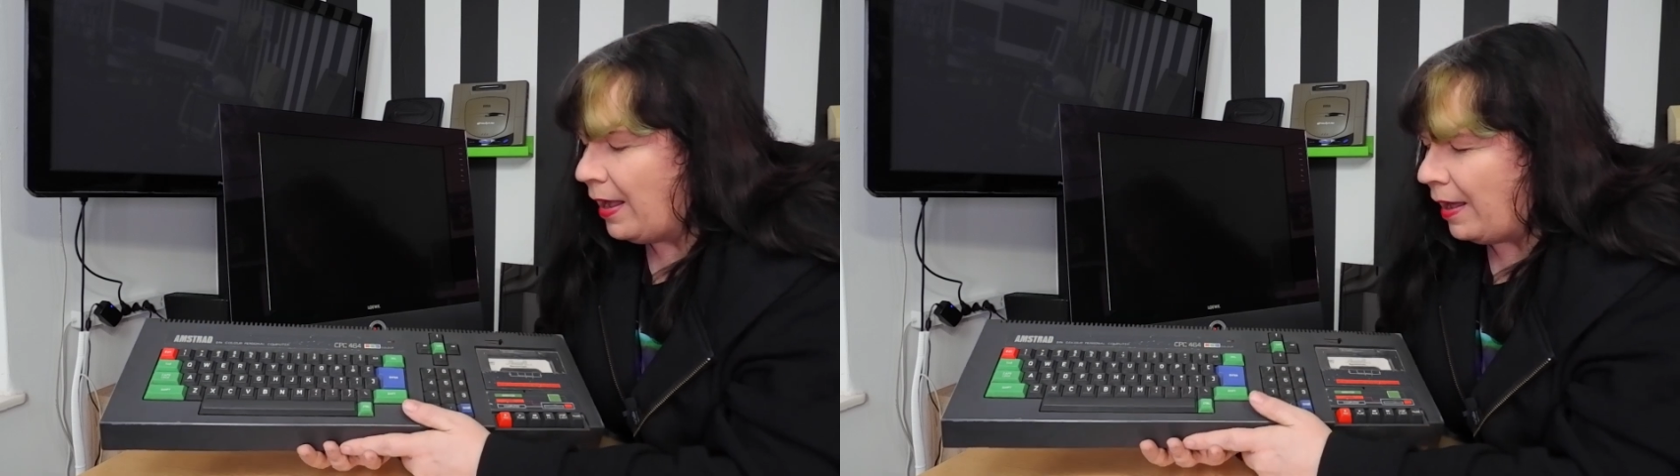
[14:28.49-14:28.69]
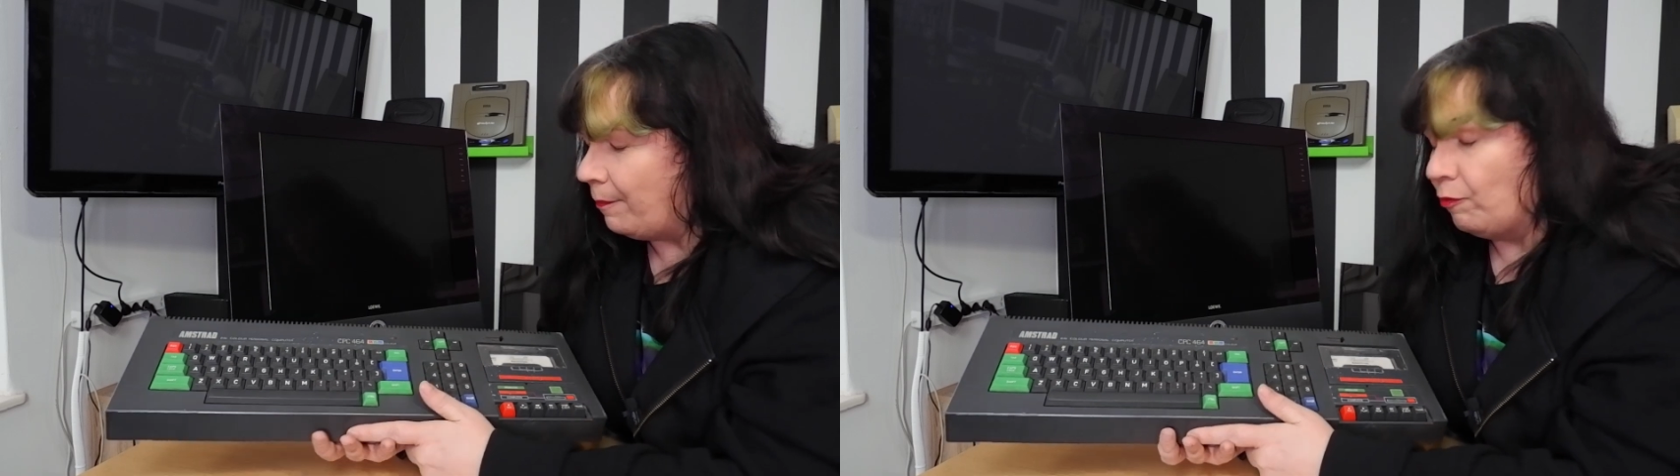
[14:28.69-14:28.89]

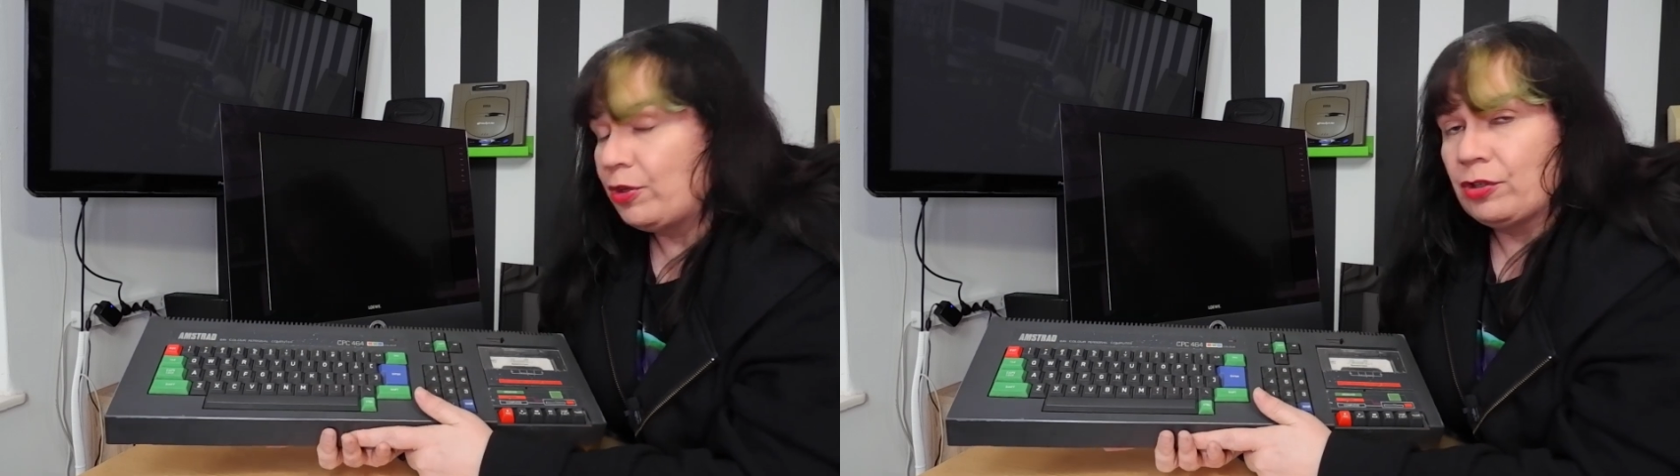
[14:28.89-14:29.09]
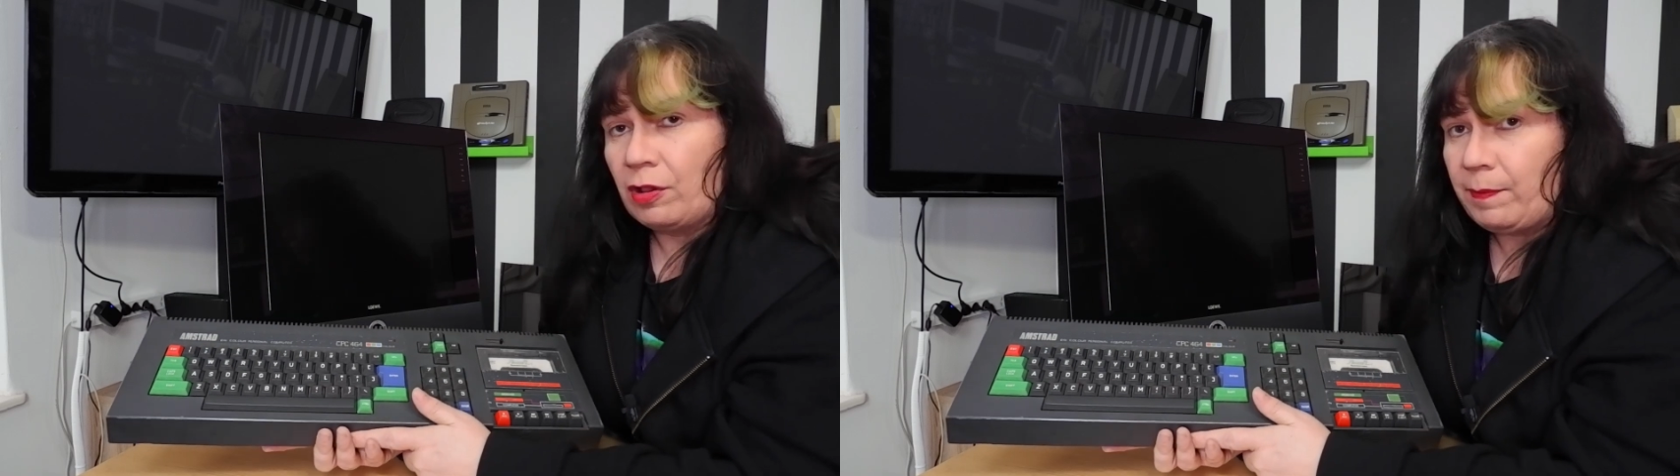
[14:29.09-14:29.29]
I
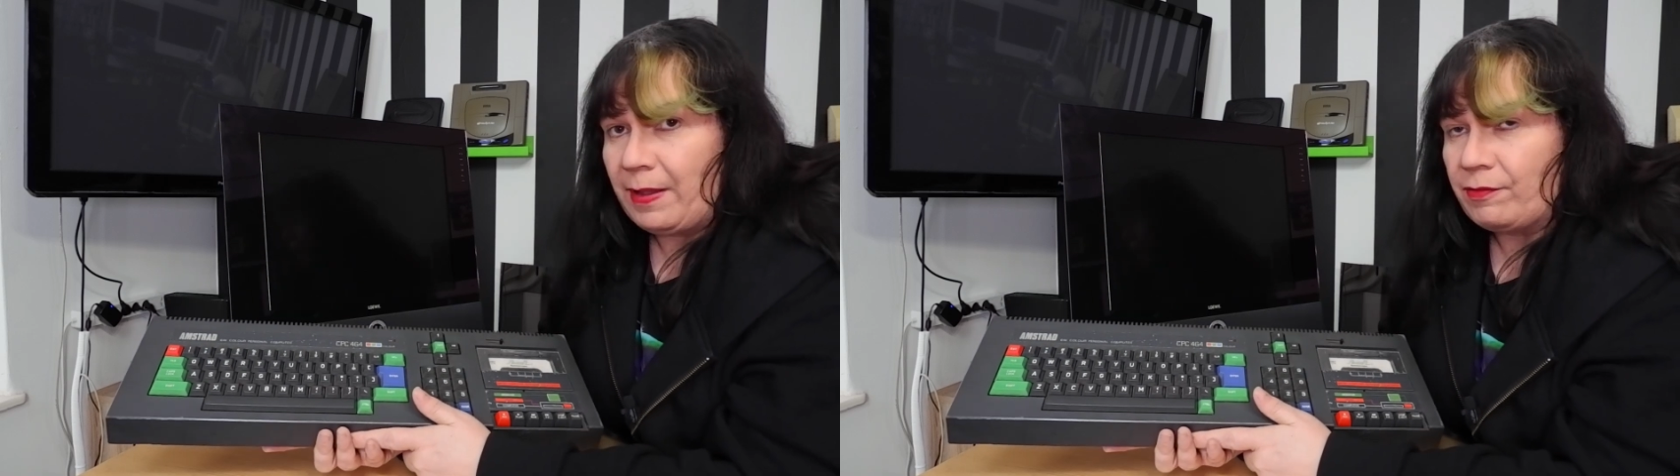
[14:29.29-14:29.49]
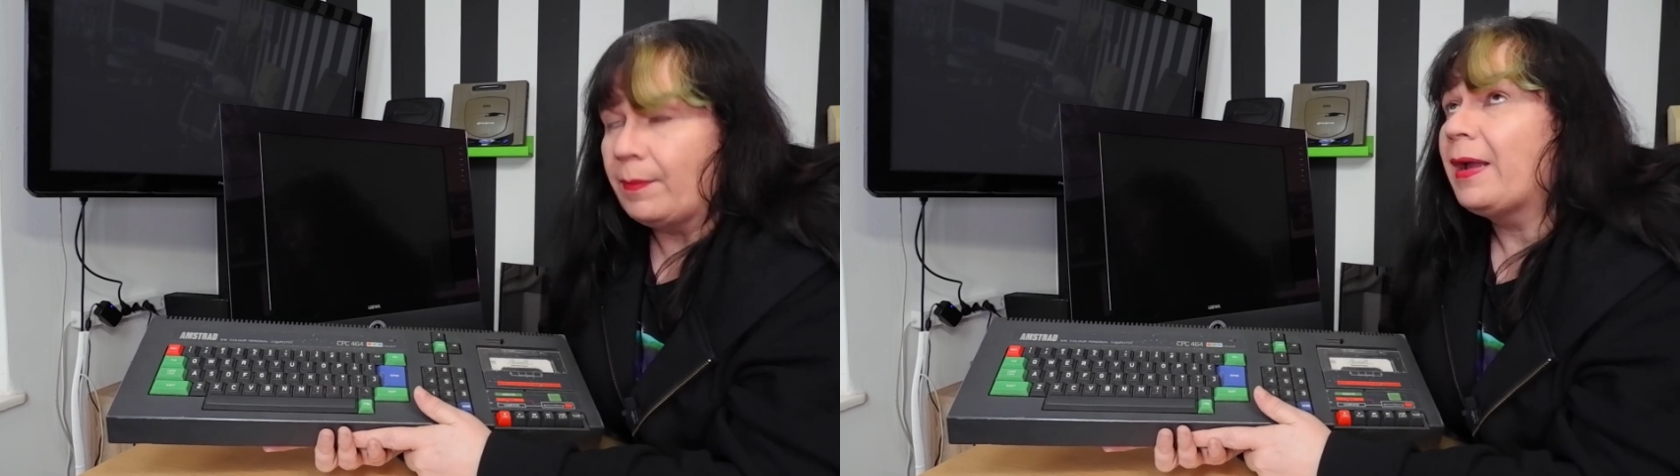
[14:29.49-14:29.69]

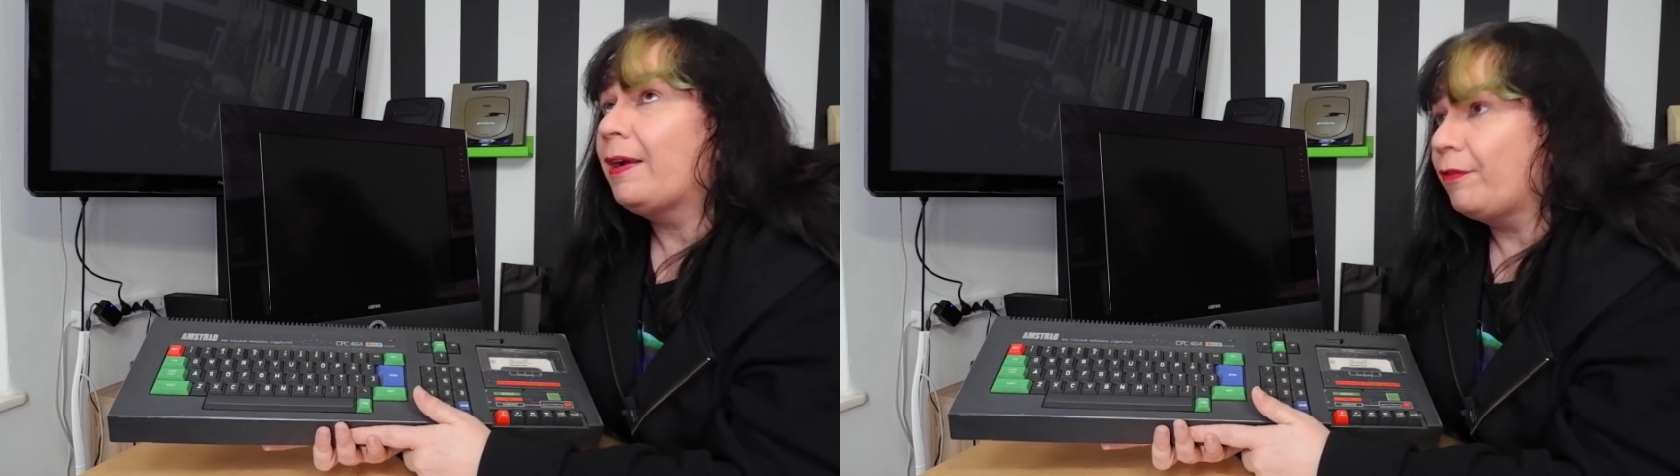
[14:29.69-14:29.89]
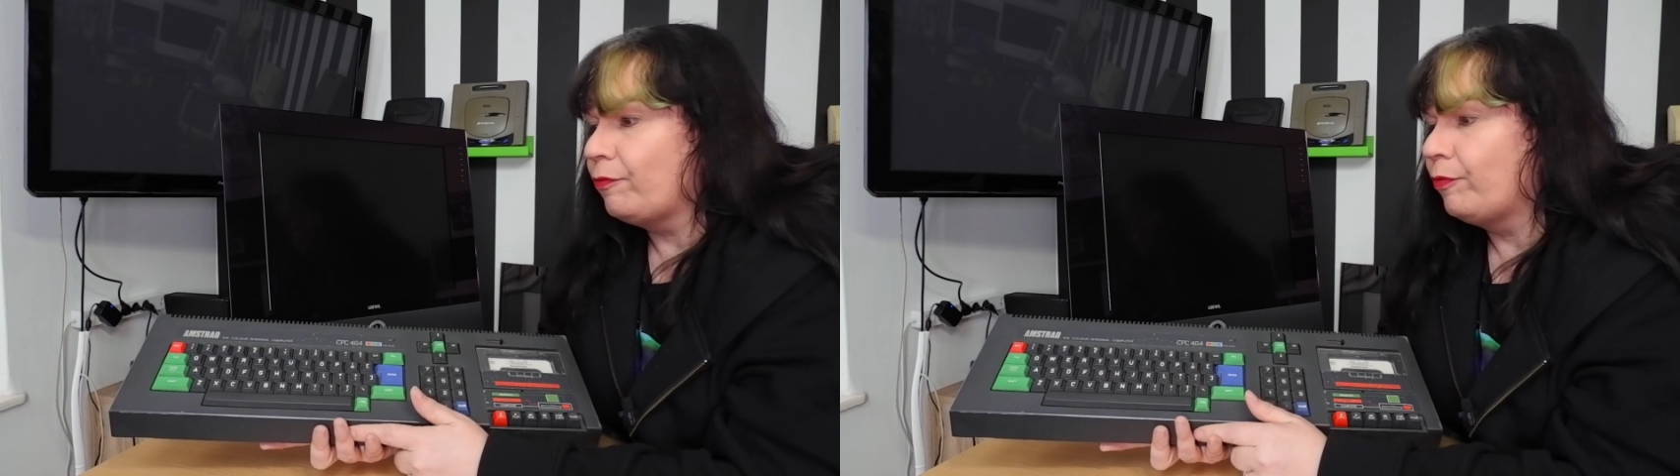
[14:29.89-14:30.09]

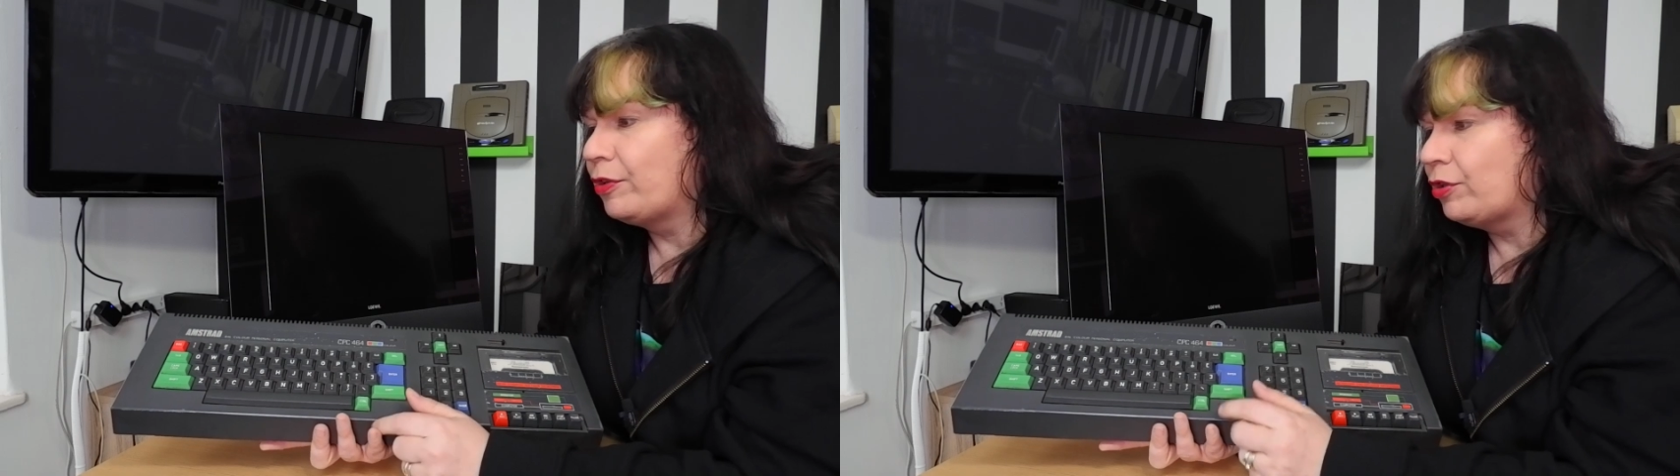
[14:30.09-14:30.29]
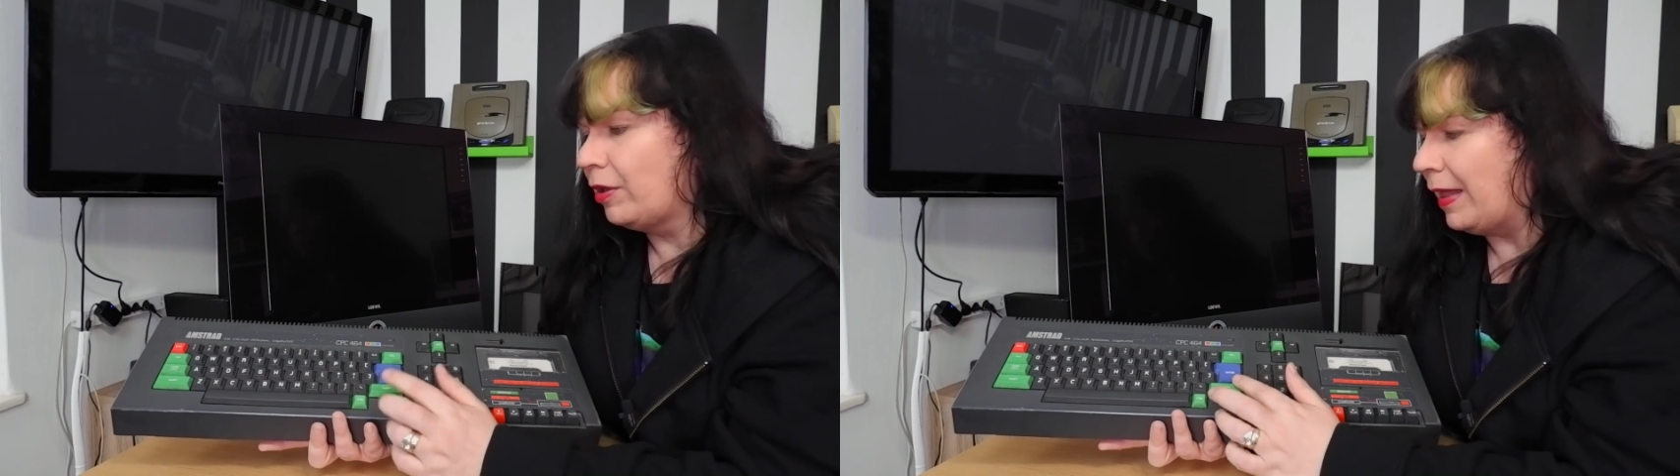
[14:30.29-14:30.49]
have
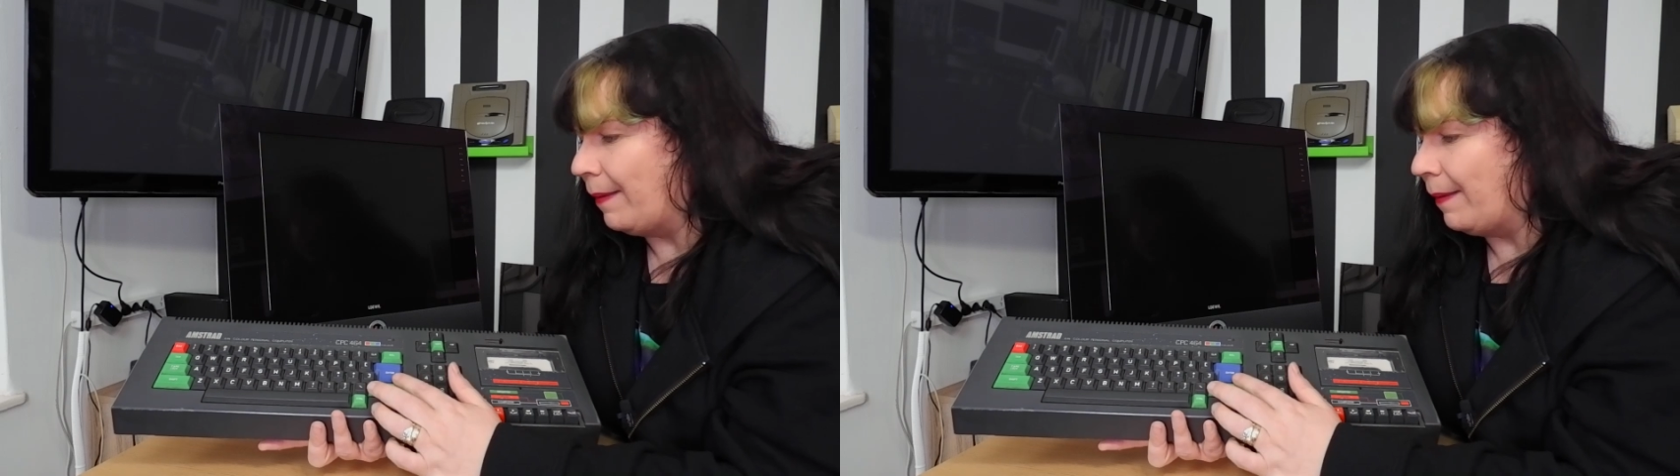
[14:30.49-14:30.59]
original